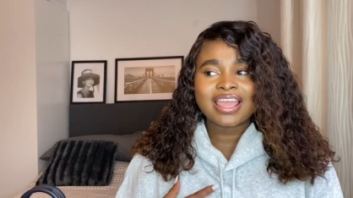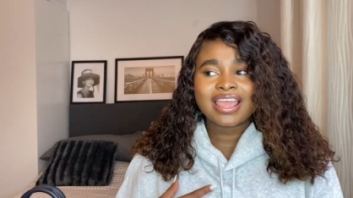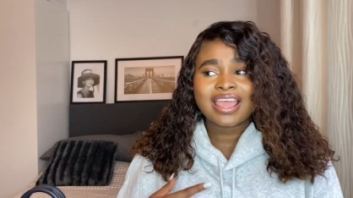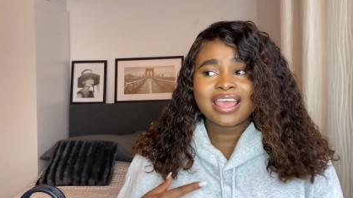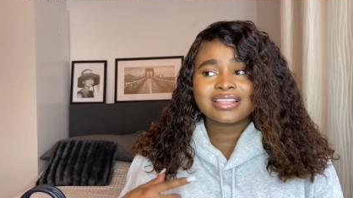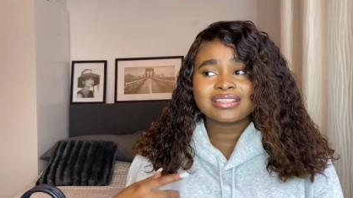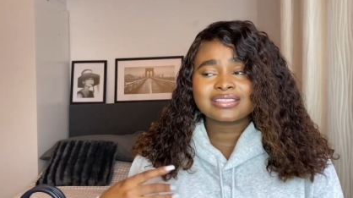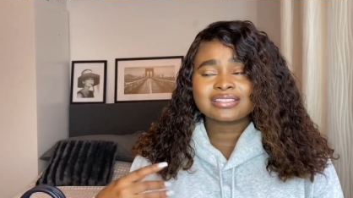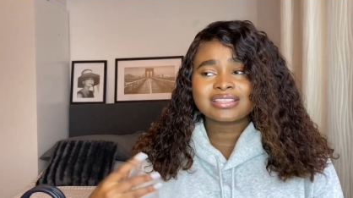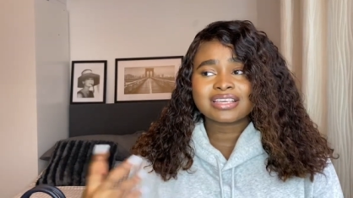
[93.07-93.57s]

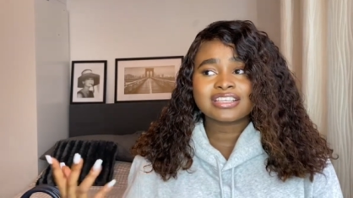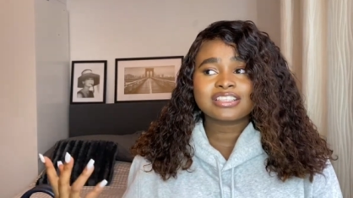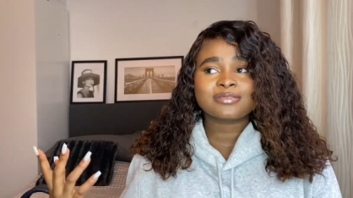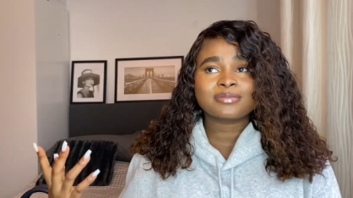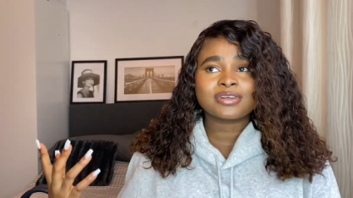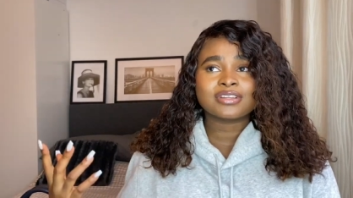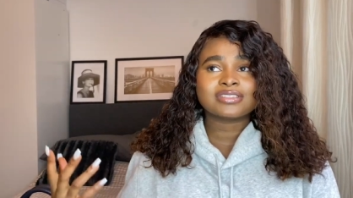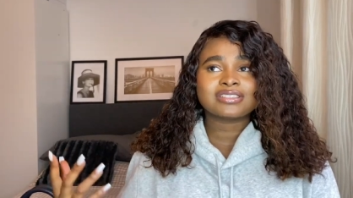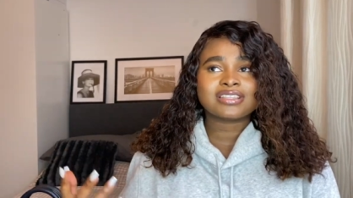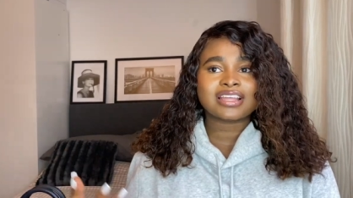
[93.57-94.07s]
and six
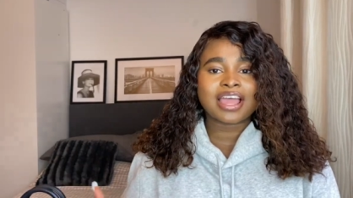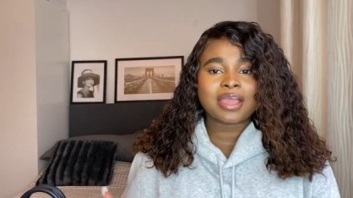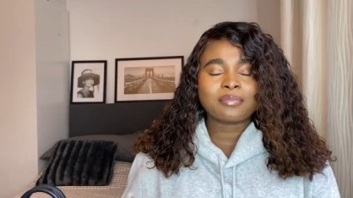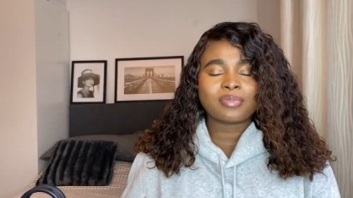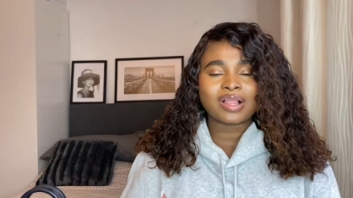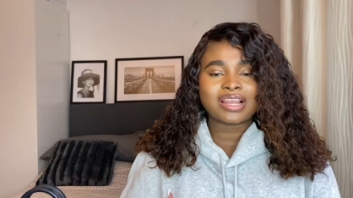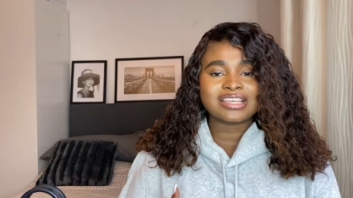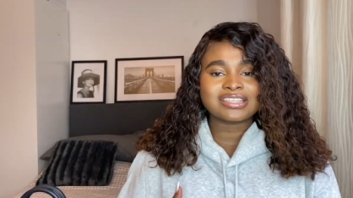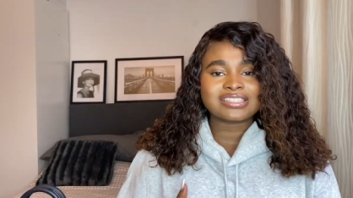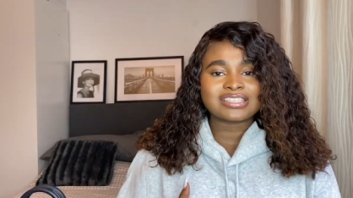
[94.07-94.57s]
months time
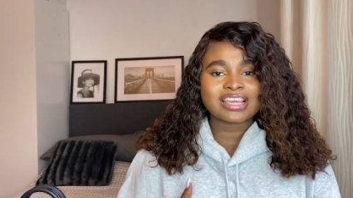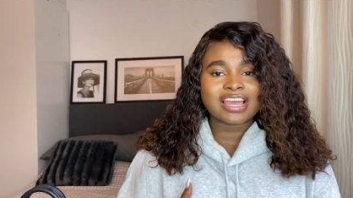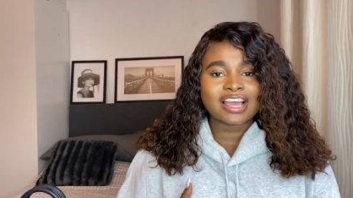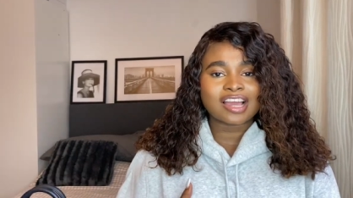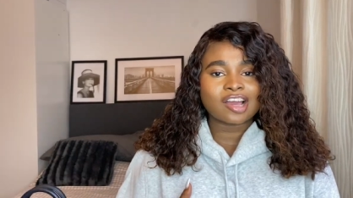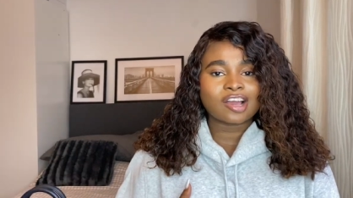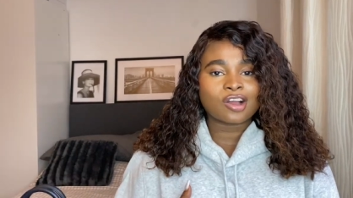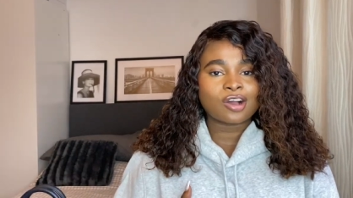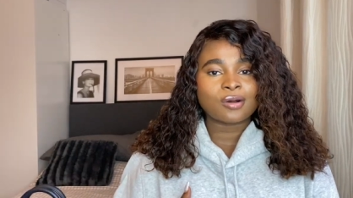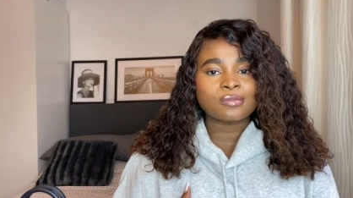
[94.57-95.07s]

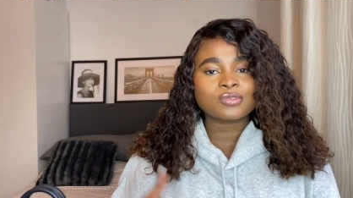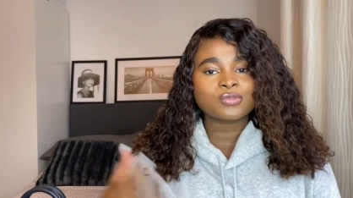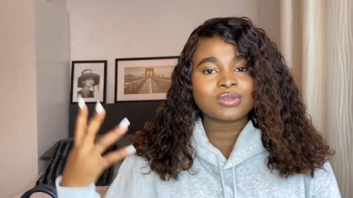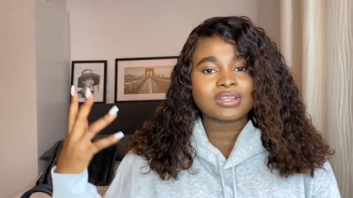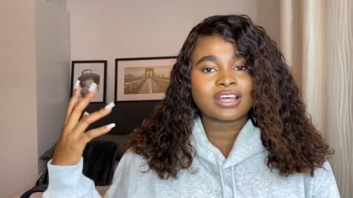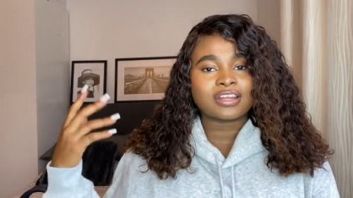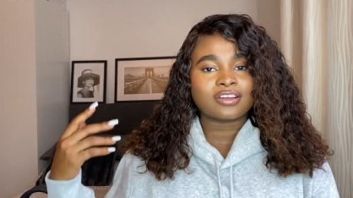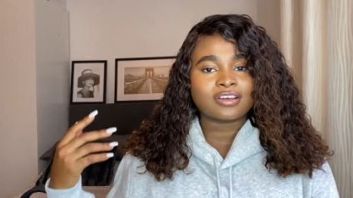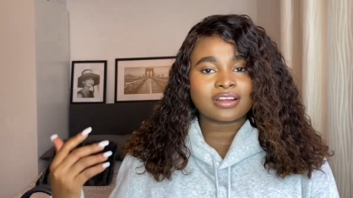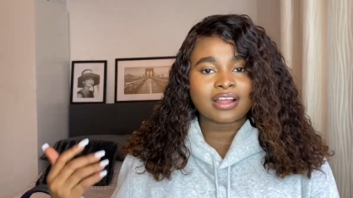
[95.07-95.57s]
balenciaga comes with
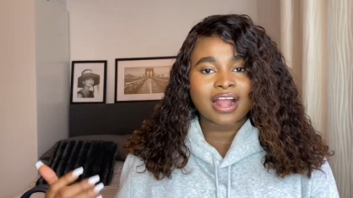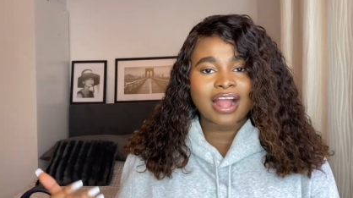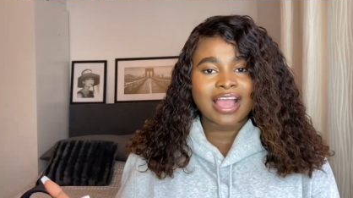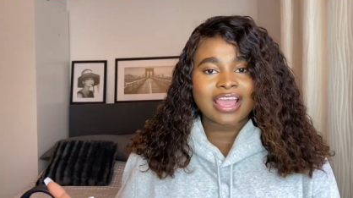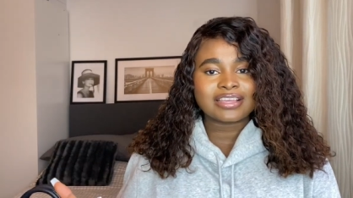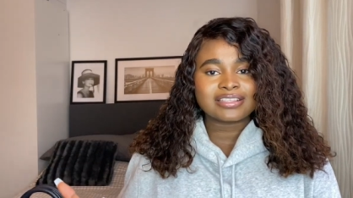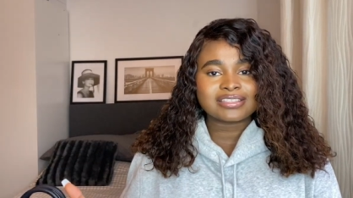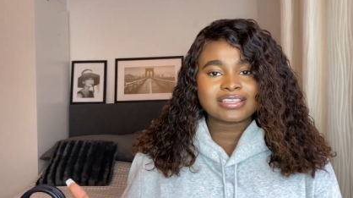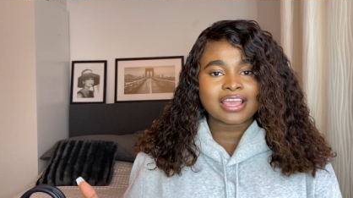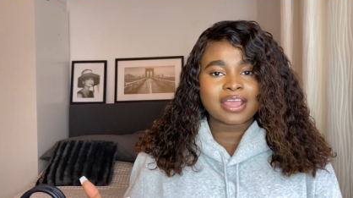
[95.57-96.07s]
another
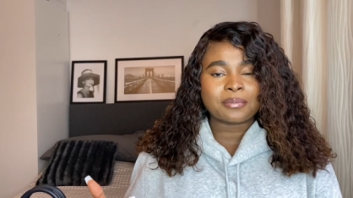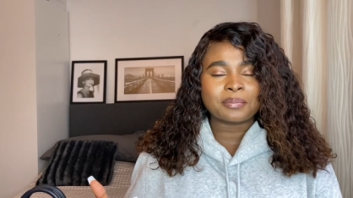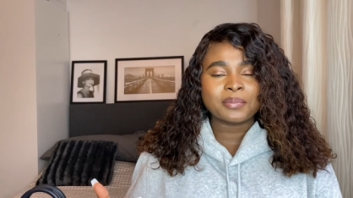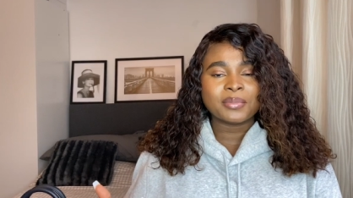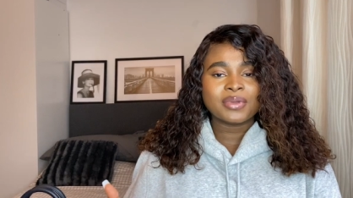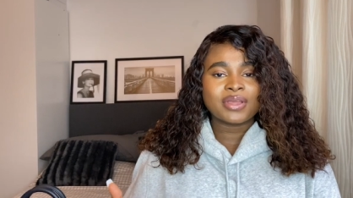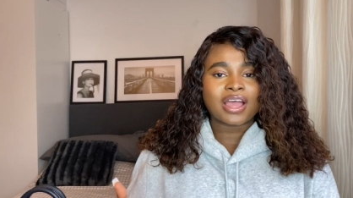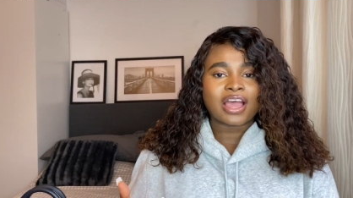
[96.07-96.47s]
item